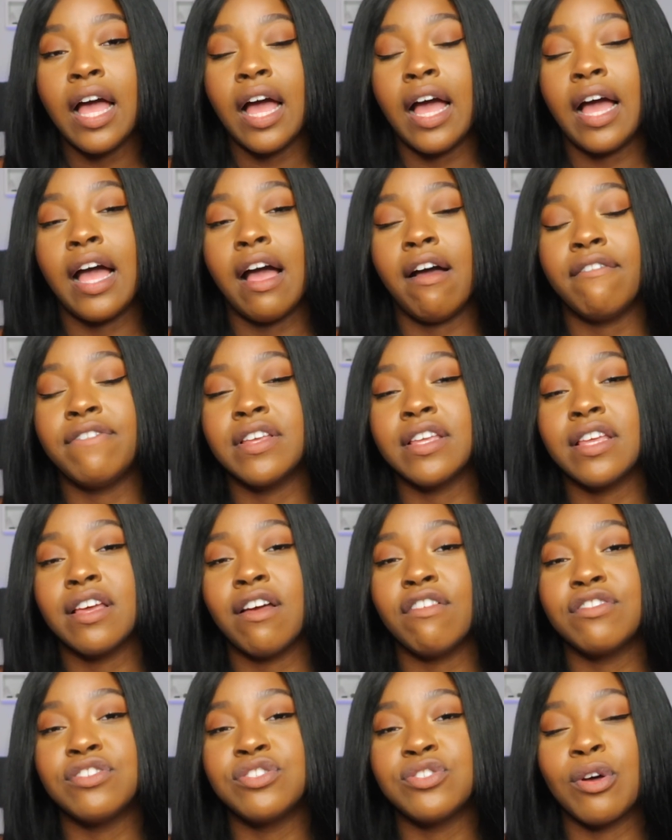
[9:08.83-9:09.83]
I have to
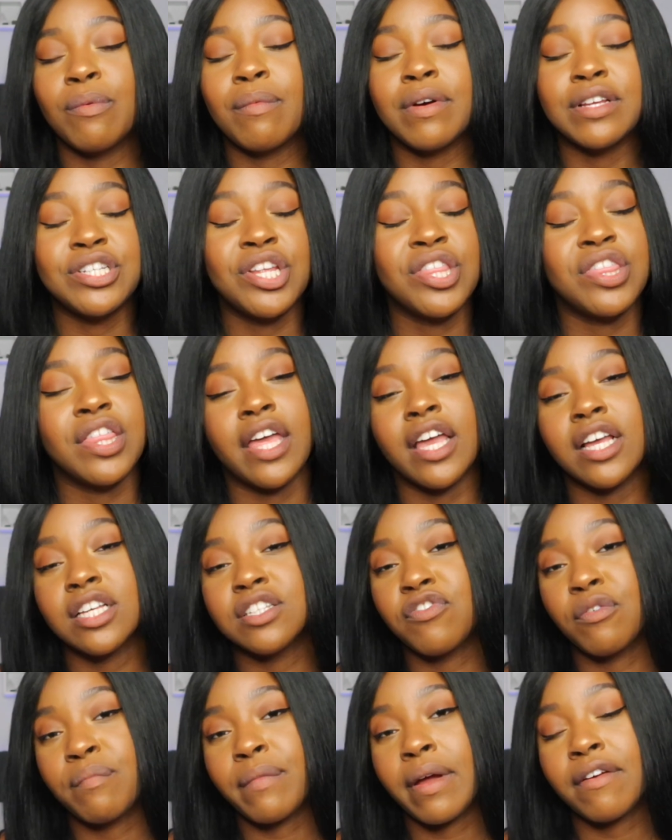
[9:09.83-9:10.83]
give so much
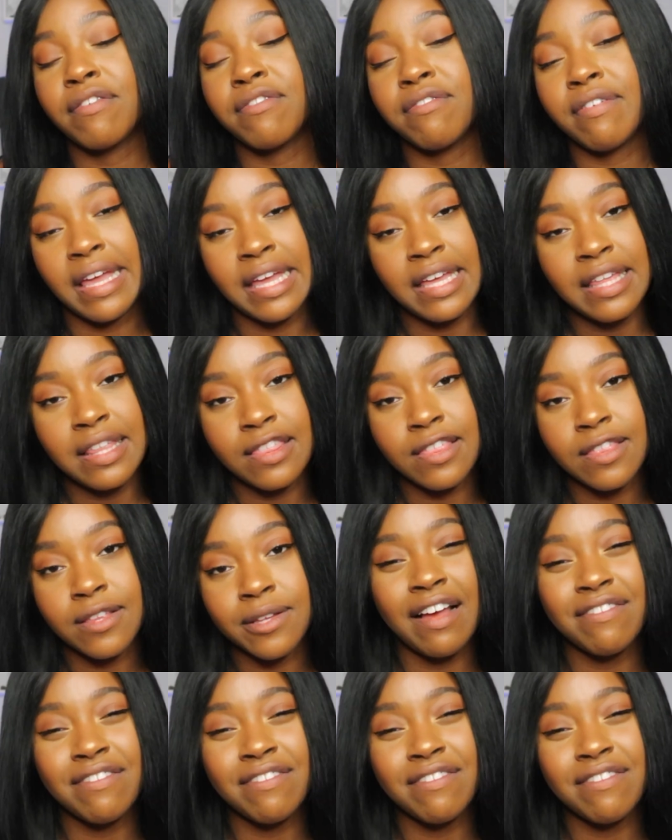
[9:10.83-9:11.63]
thanks for my faith.